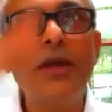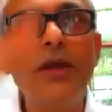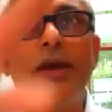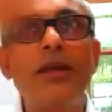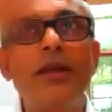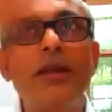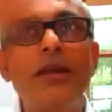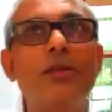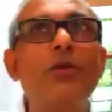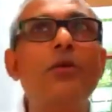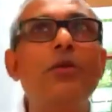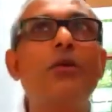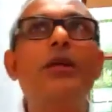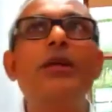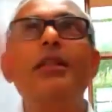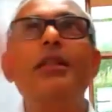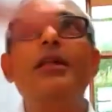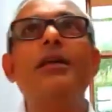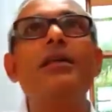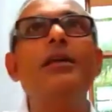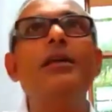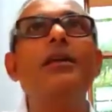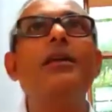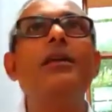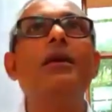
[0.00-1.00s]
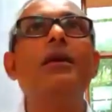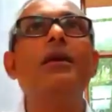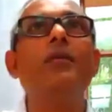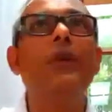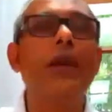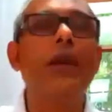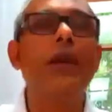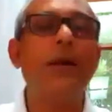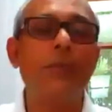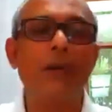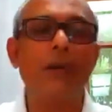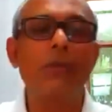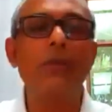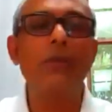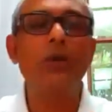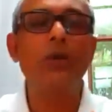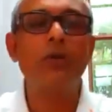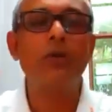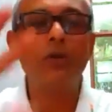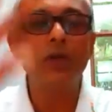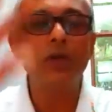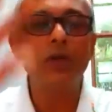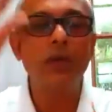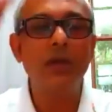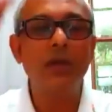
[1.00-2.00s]
And so that there's a T V, I'm able to
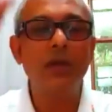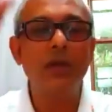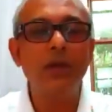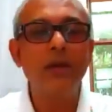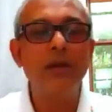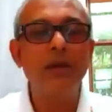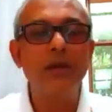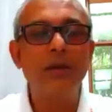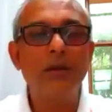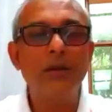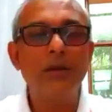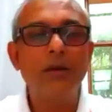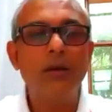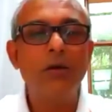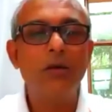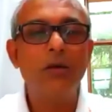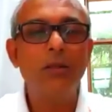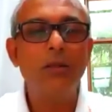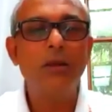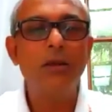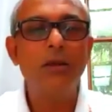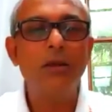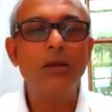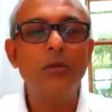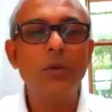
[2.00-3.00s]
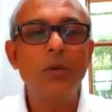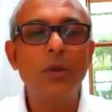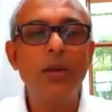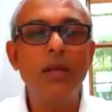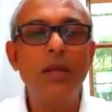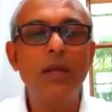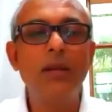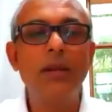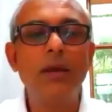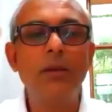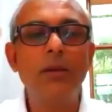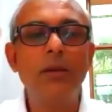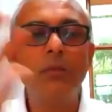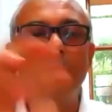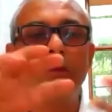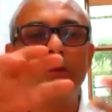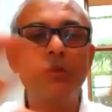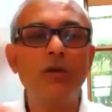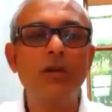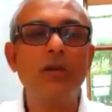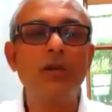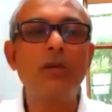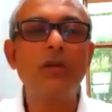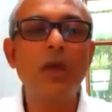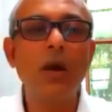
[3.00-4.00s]
see all the twenty-nine
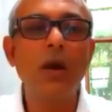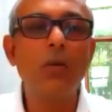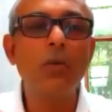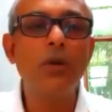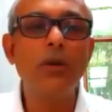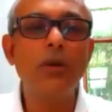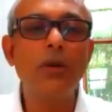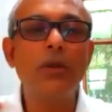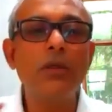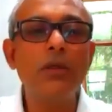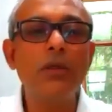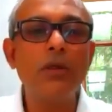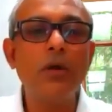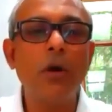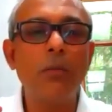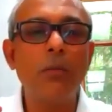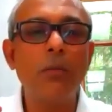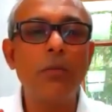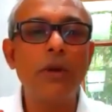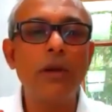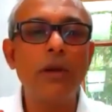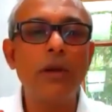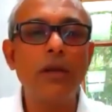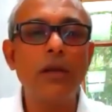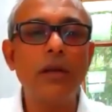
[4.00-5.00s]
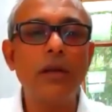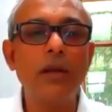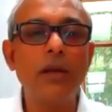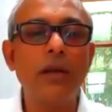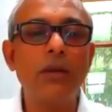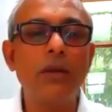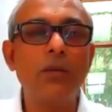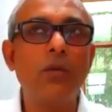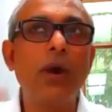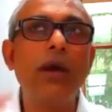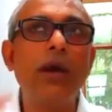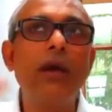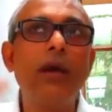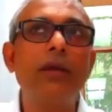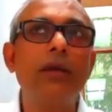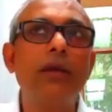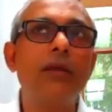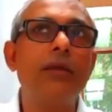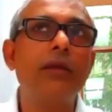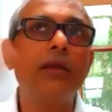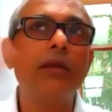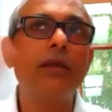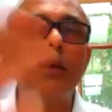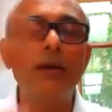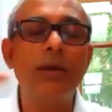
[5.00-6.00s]
machines, how it is operating and why it
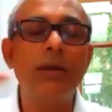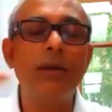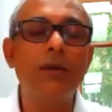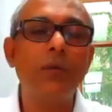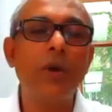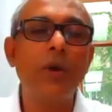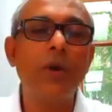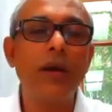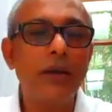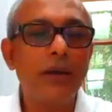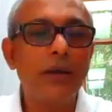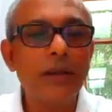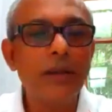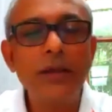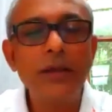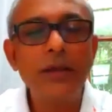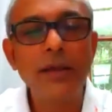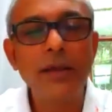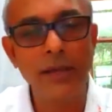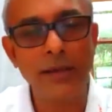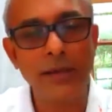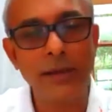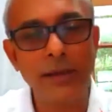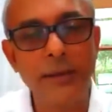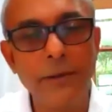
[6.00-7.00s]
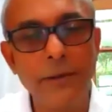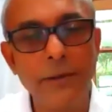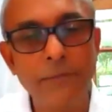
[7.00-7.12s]
is red and why it is green.